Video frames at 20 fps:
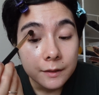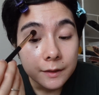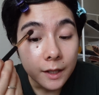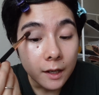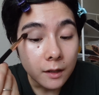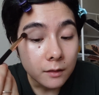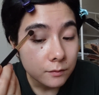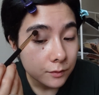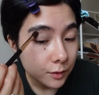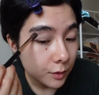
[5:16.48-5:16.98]

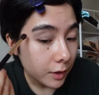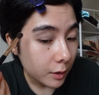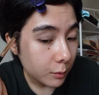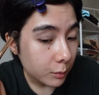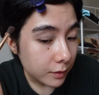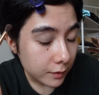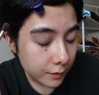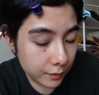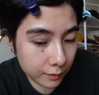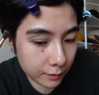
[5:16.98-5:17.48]
yeah, so that
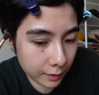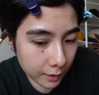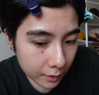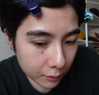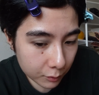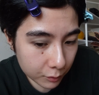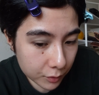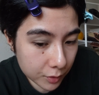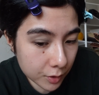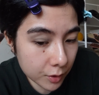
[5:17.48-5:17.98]
was
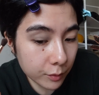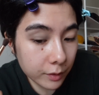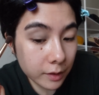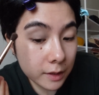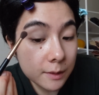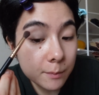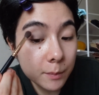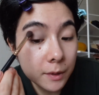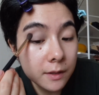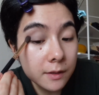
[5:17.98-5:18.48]
either too
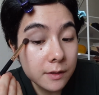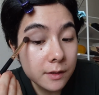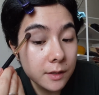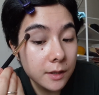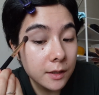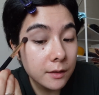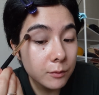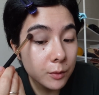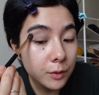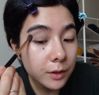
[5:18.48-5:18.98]

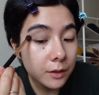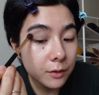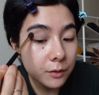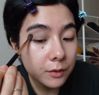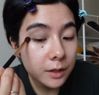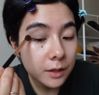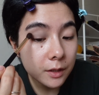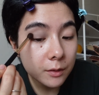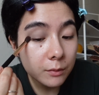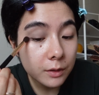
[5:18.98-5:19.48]
expensive or either
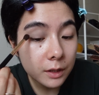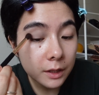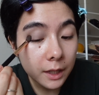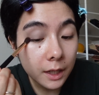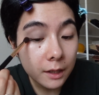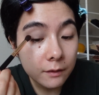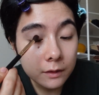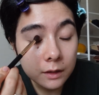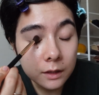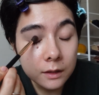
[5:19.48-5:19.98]
they didn't really
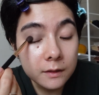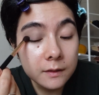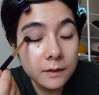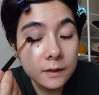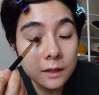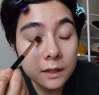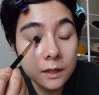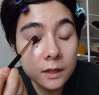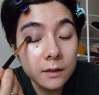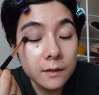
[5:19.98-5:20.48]
have any
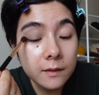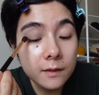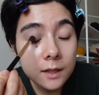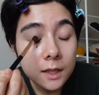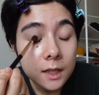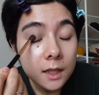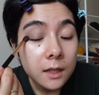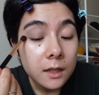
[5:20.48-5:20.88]
tickets.